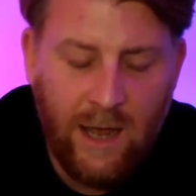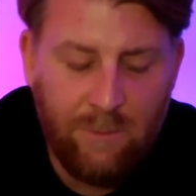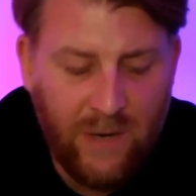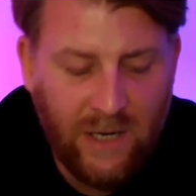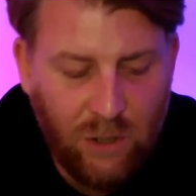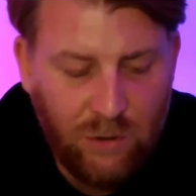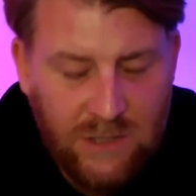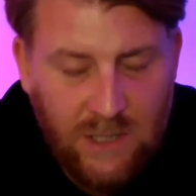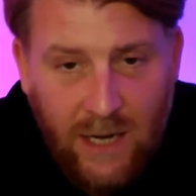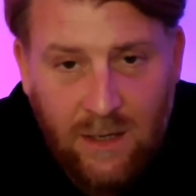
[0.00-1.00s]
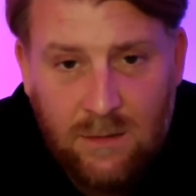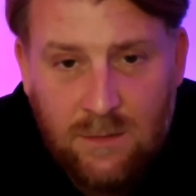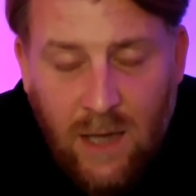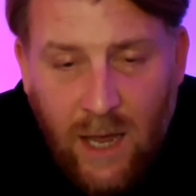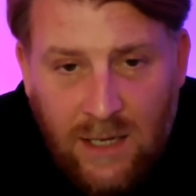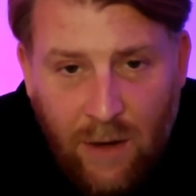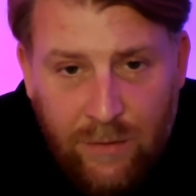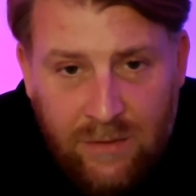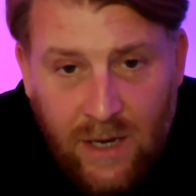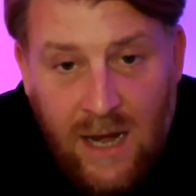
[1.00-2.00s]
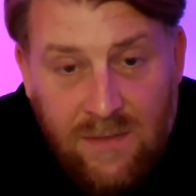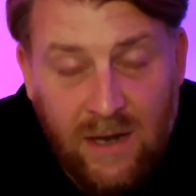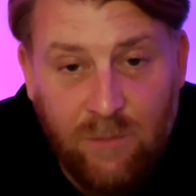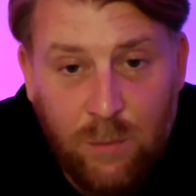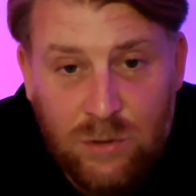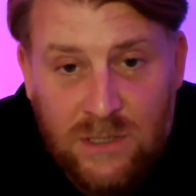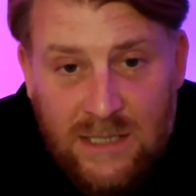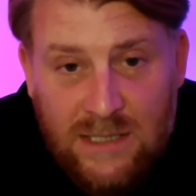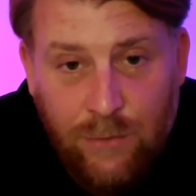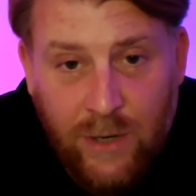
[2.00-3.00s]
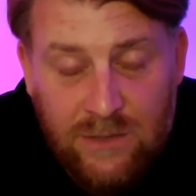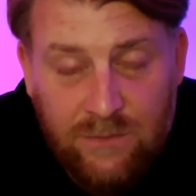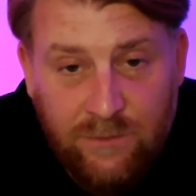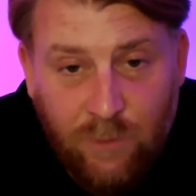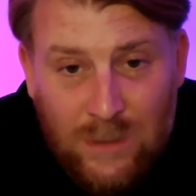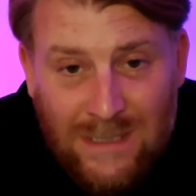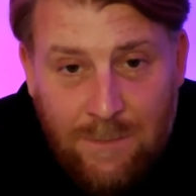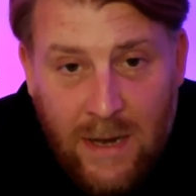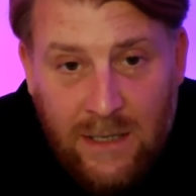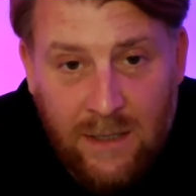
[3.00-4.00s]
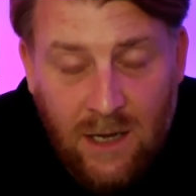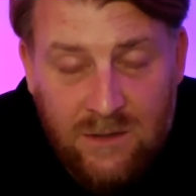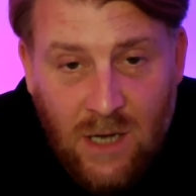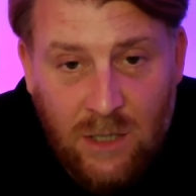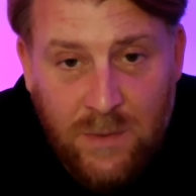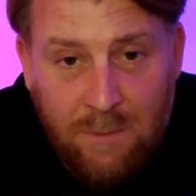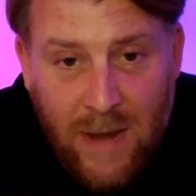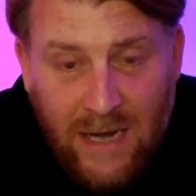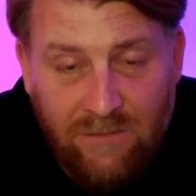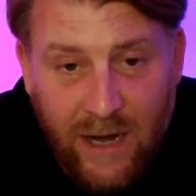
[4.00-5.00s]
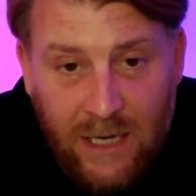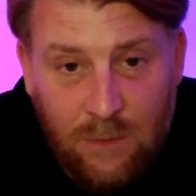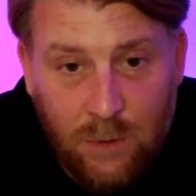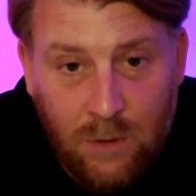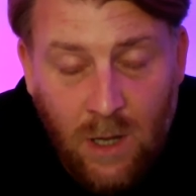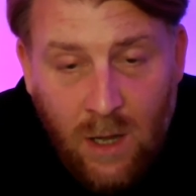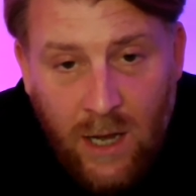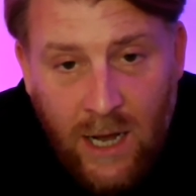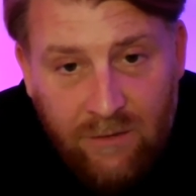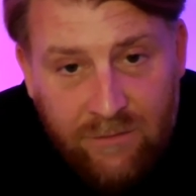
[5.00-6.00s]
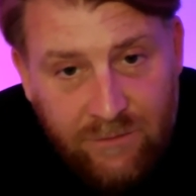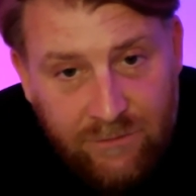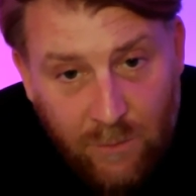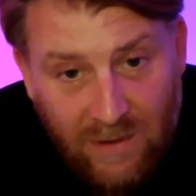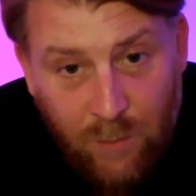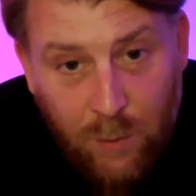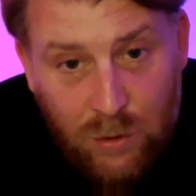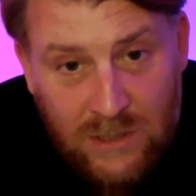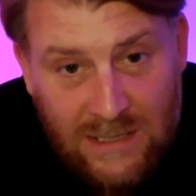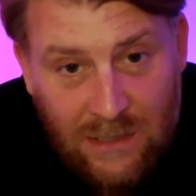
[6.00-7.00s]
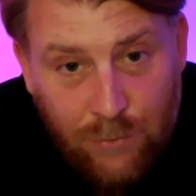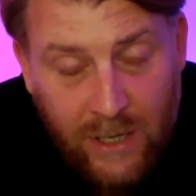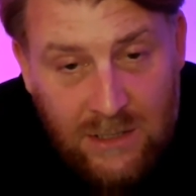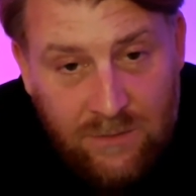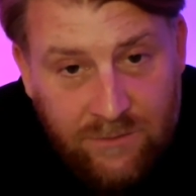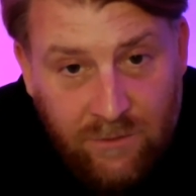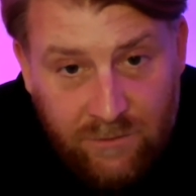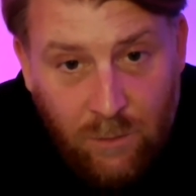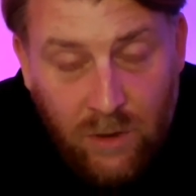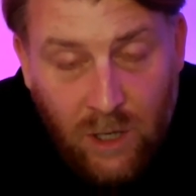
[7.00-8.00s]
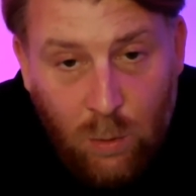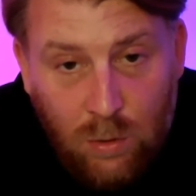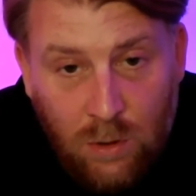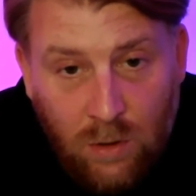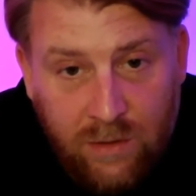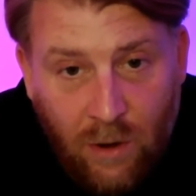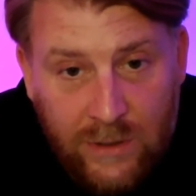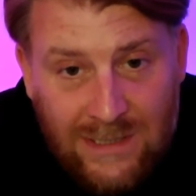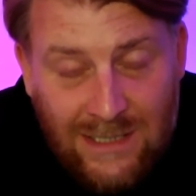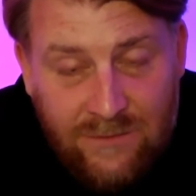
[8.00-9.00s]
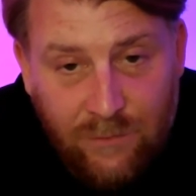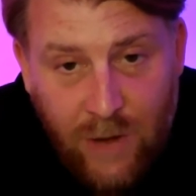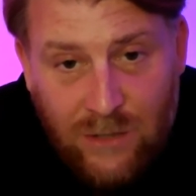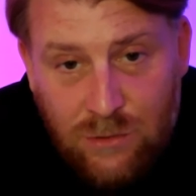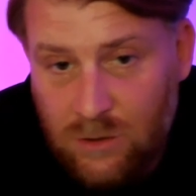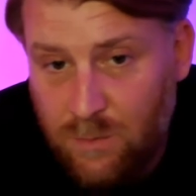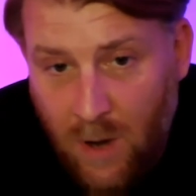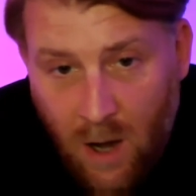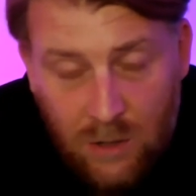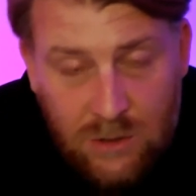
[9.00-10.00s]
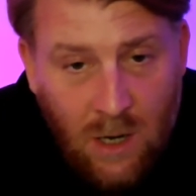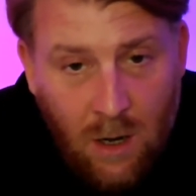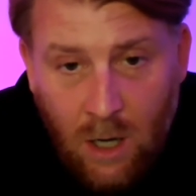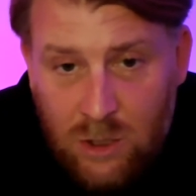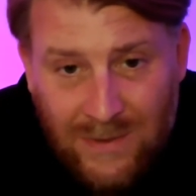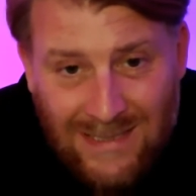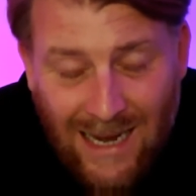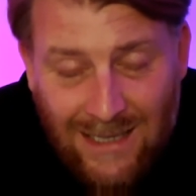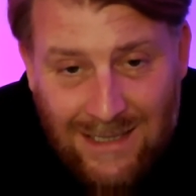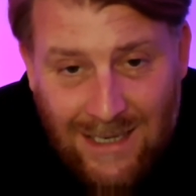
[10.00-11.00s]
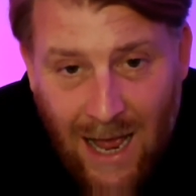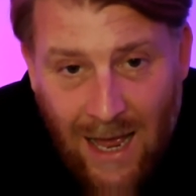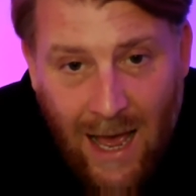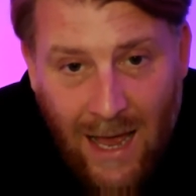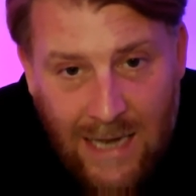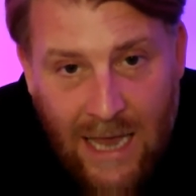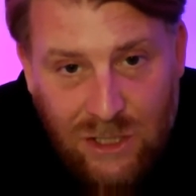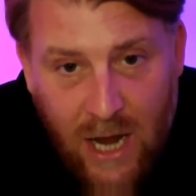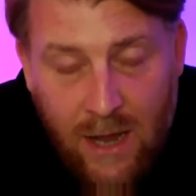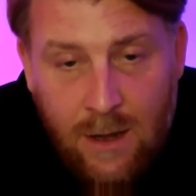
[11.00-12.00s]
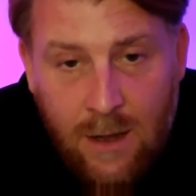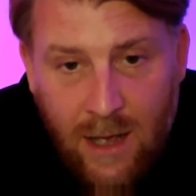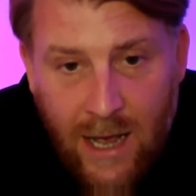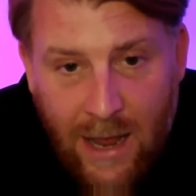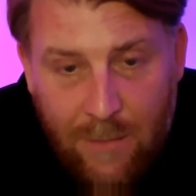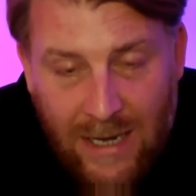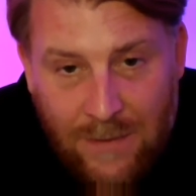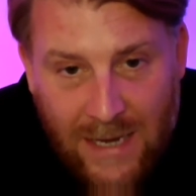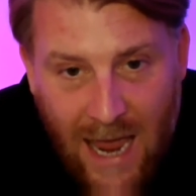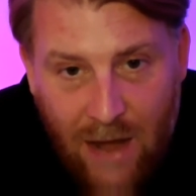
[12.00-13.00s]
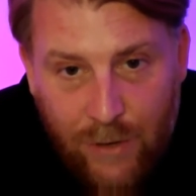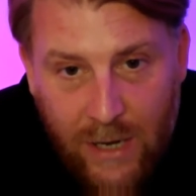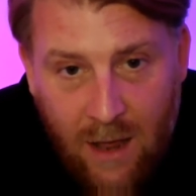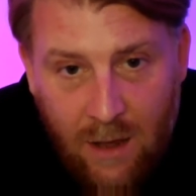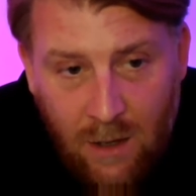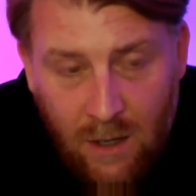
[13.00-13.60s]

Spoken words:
Big news today, Gareth, in the Liverpool City region. 40 million has been made available from Liverpool City region, from other local authorities for restaurants, bars, hospitality and leisure in the area.